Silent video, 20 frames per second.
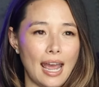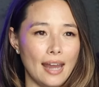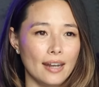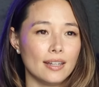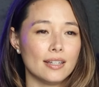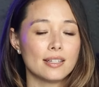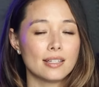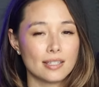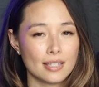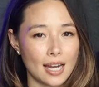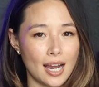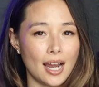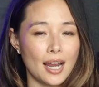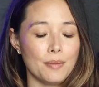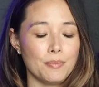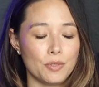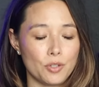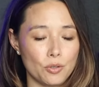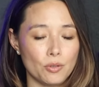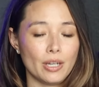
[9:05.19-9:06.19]
and it's
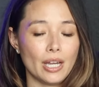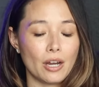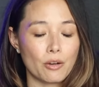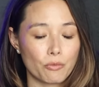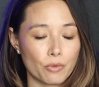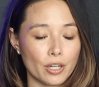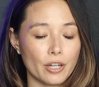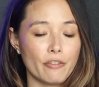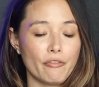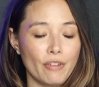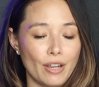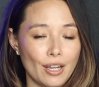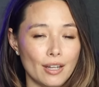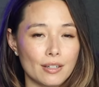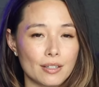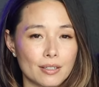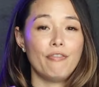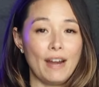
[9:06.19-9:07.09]
time to get rid of it.